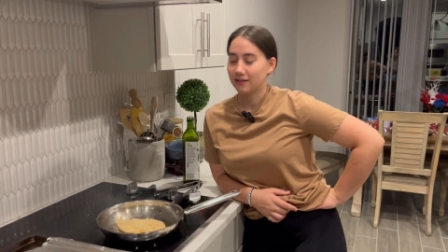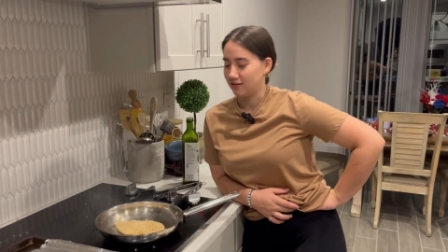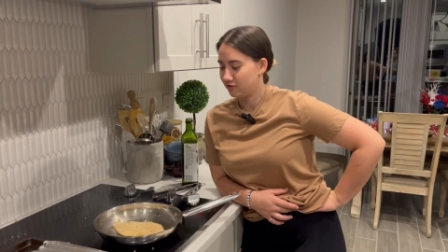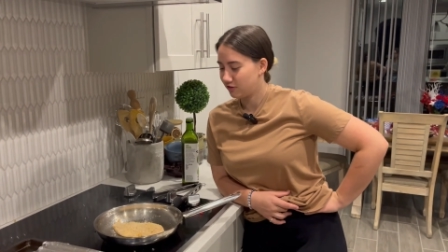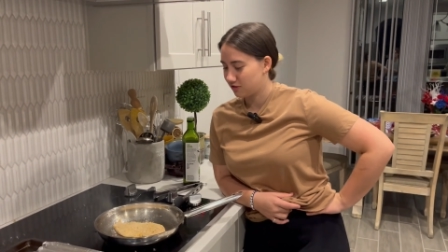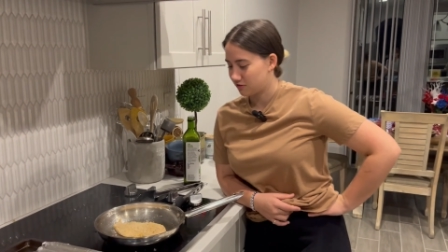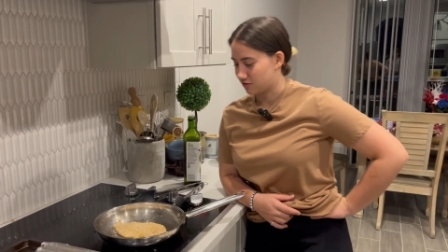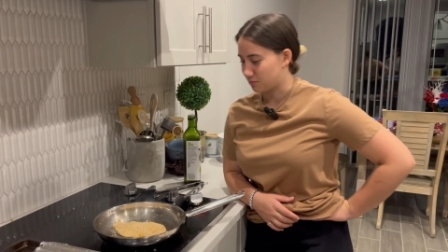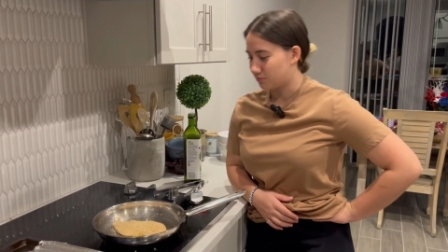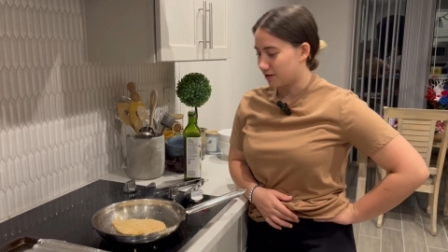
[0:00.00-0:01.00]
His videos
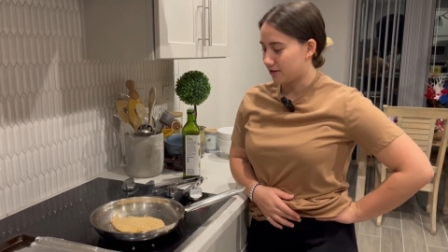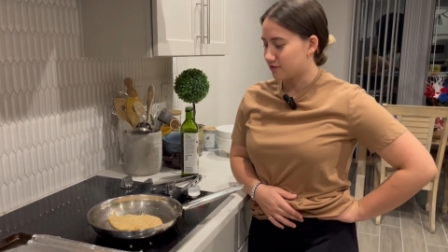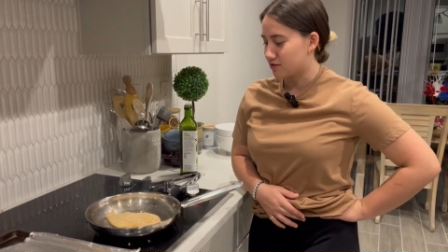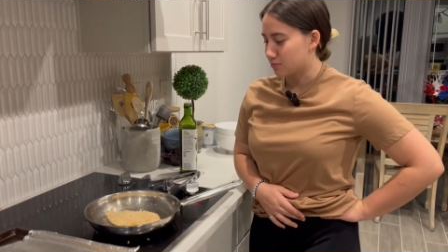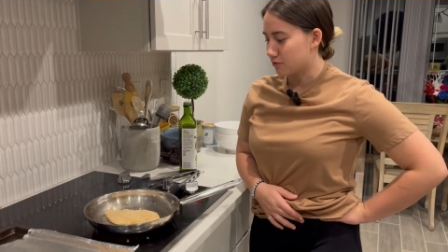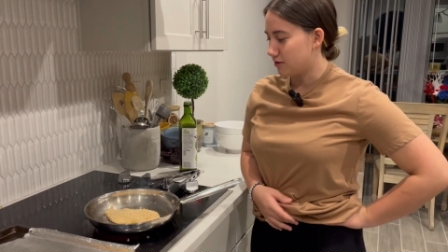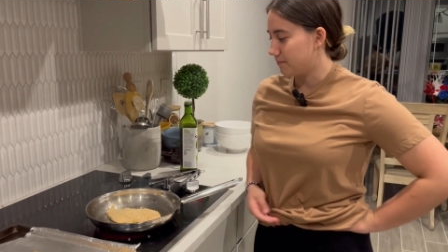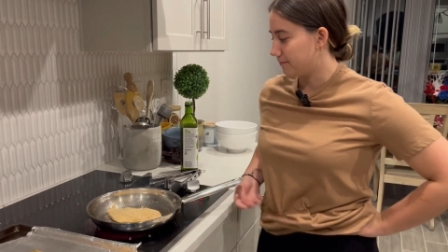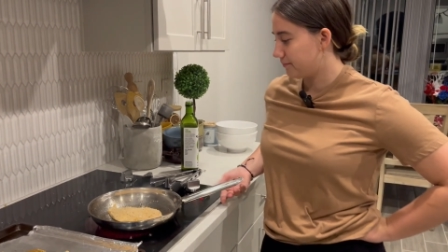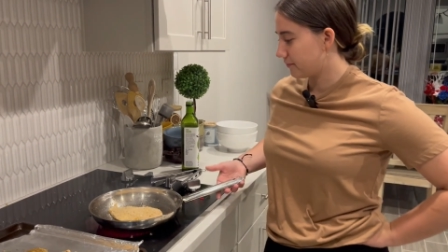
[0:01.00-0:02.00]
are like
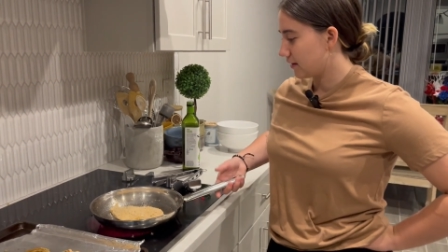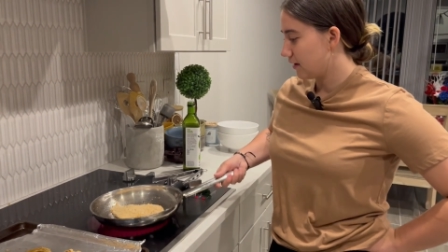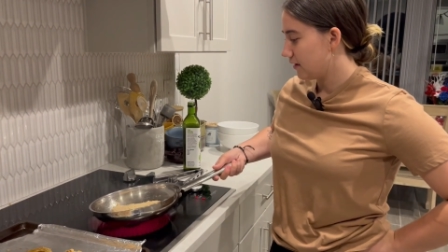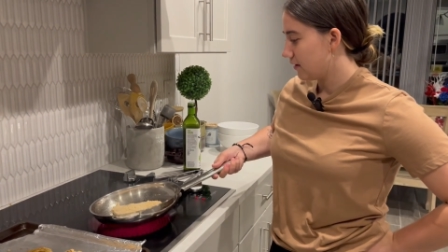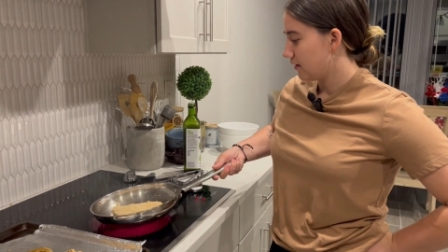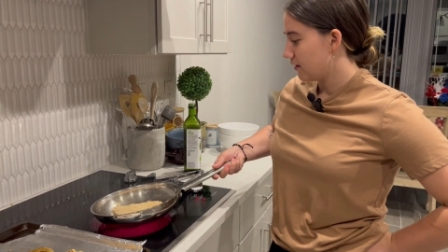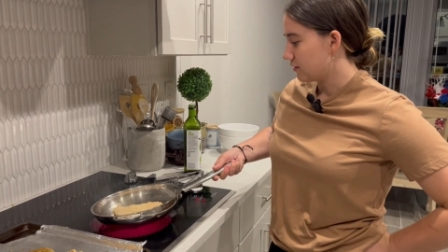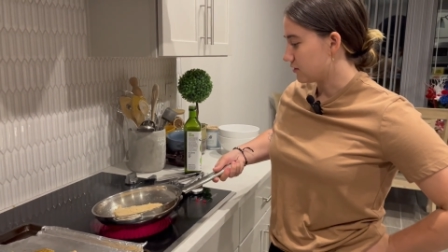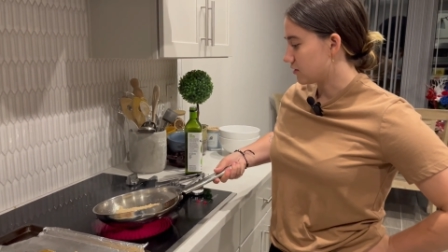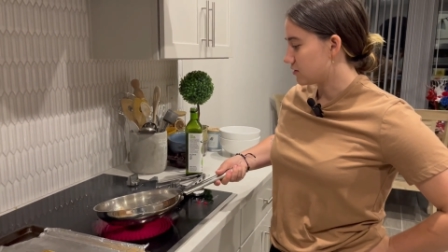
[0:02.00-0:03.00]
supreme.
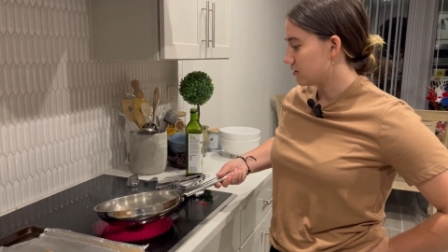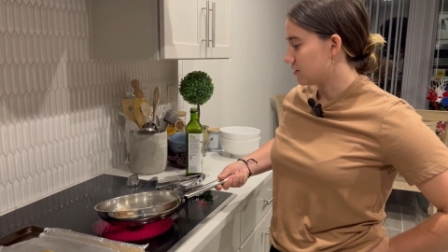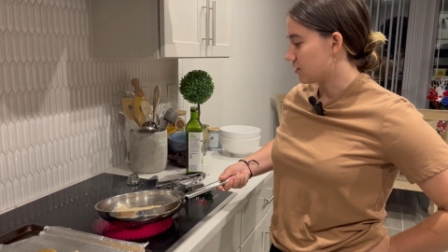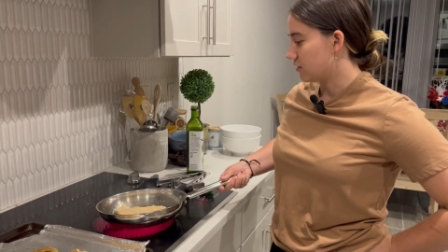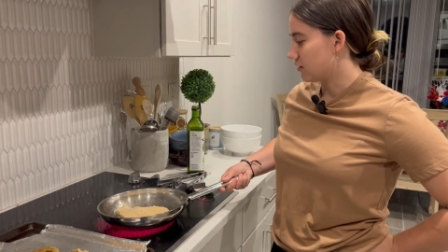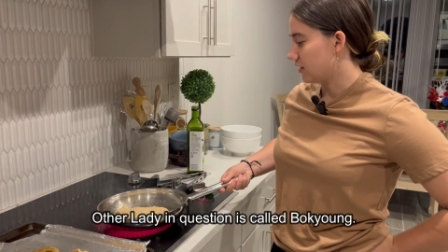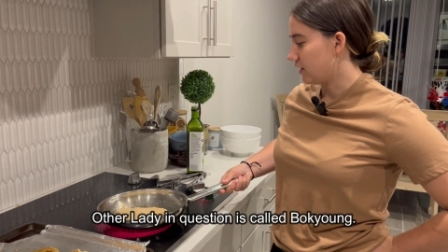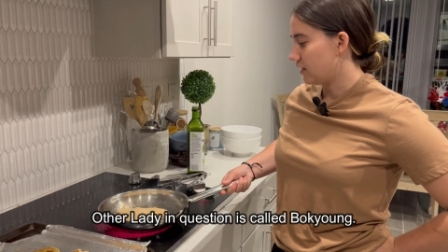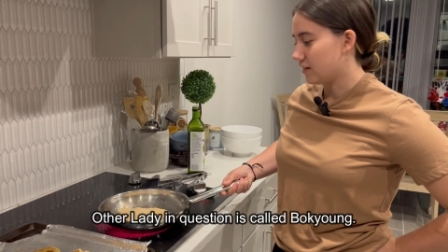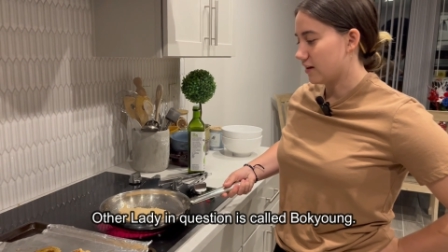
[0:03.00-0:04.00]
There's also this other
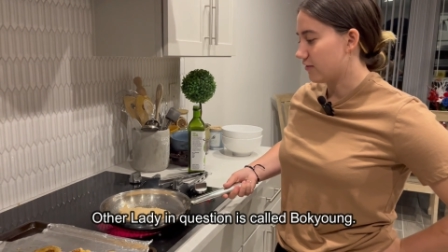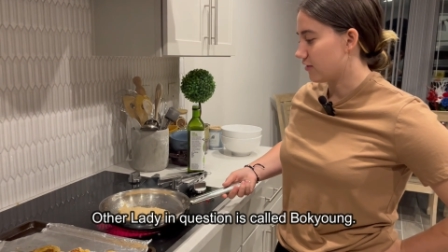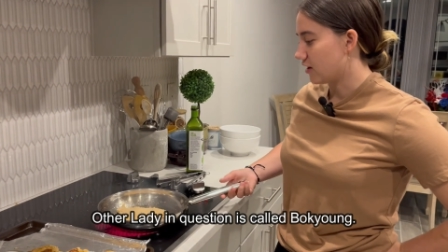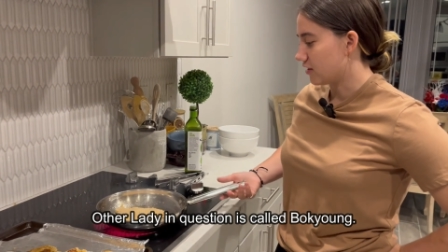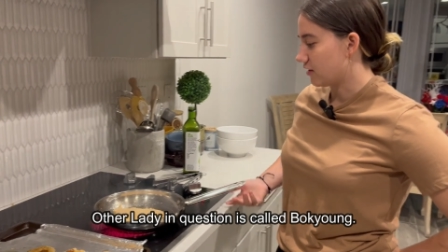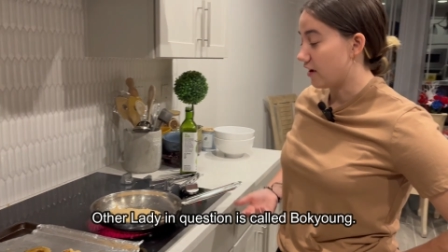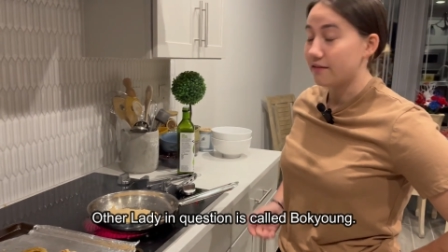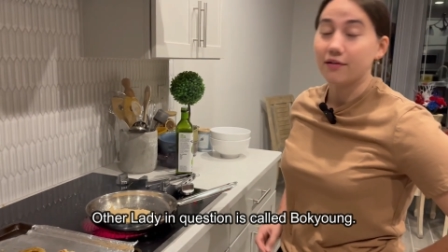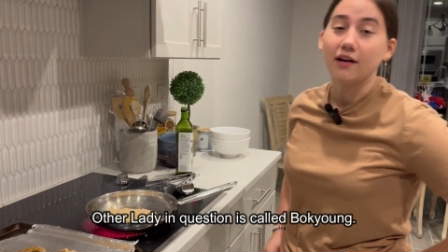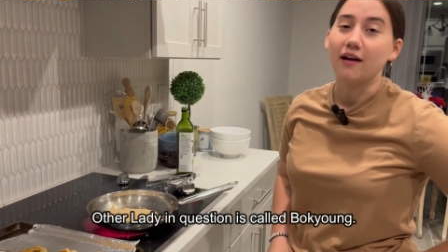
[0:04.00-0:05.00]
lady that I forgot.
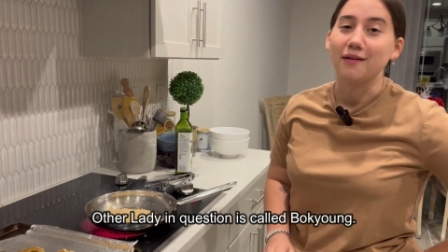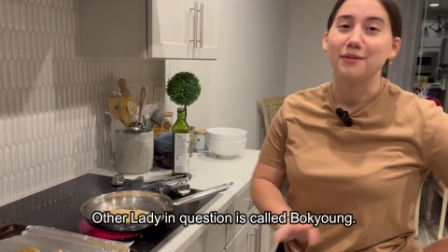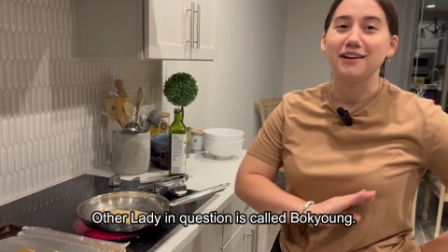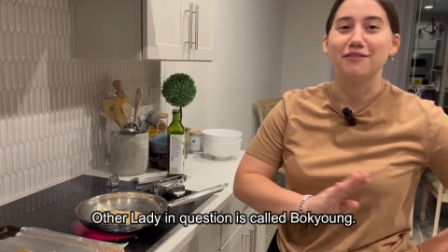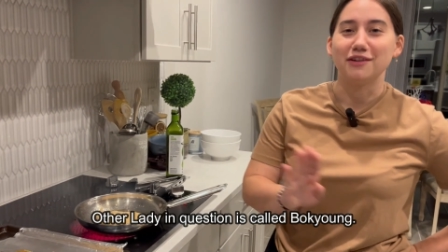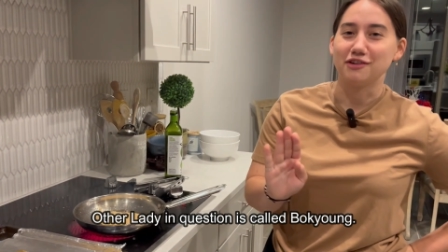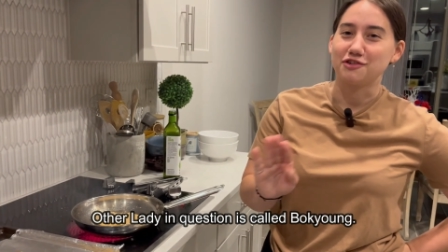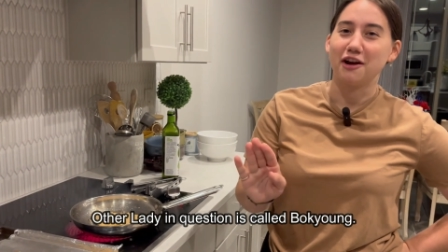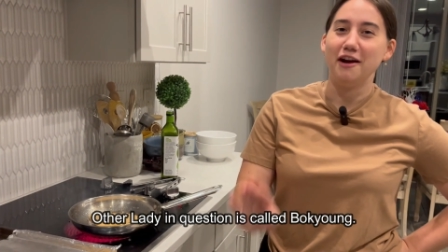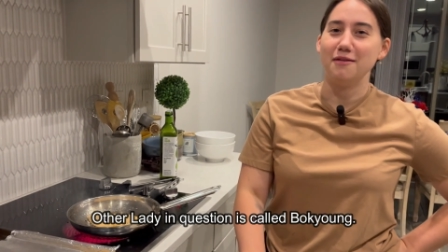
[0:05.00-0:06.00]
I'm not even gonna
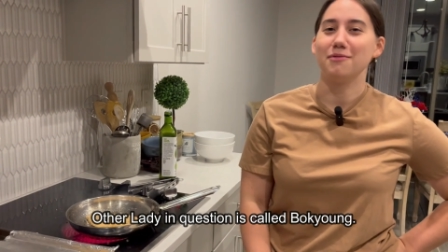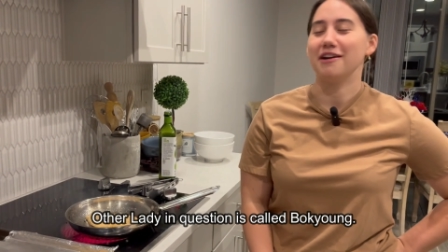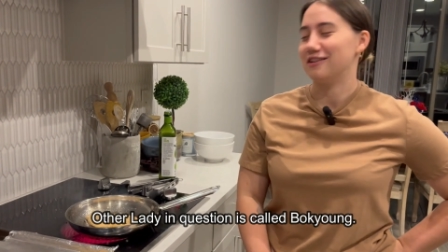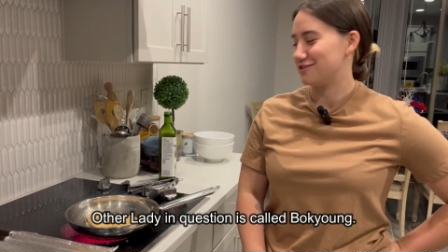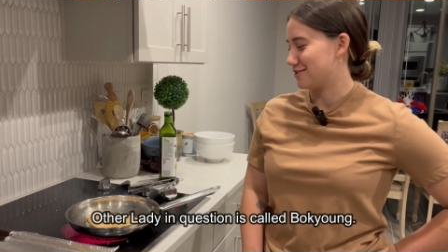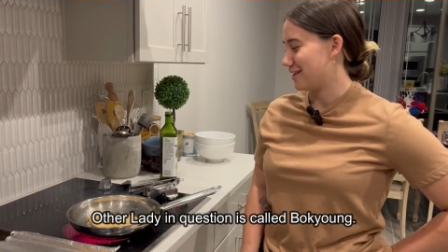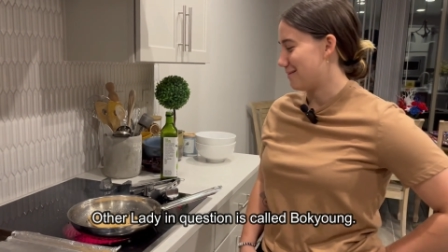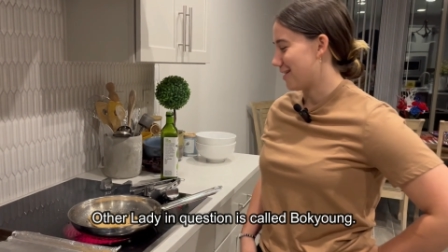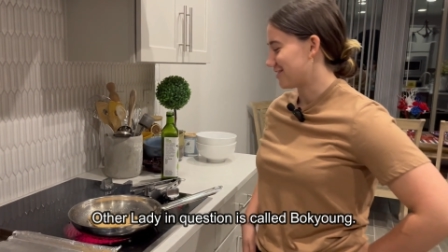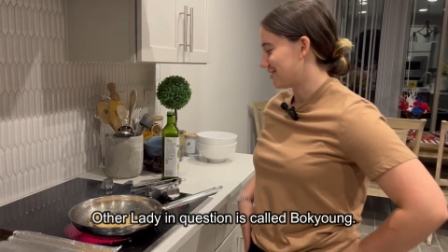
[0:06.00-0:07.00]
try to pronounce her
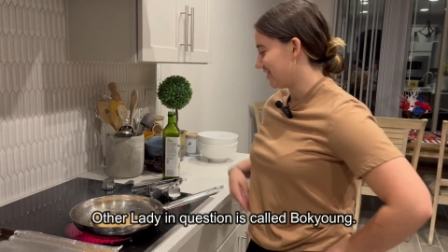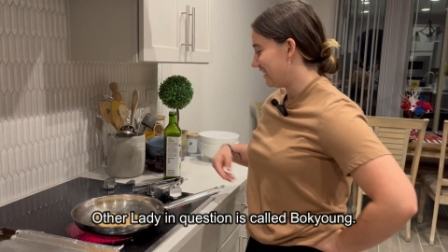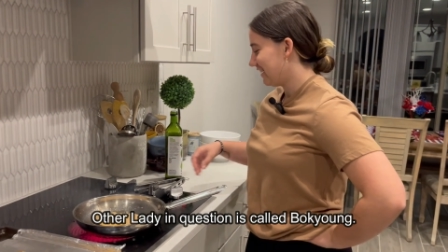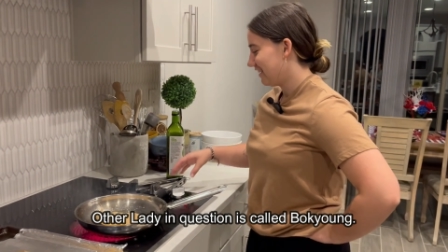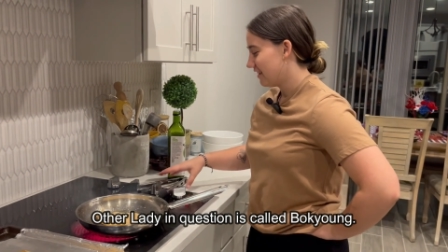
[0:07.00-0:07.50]
name, actually.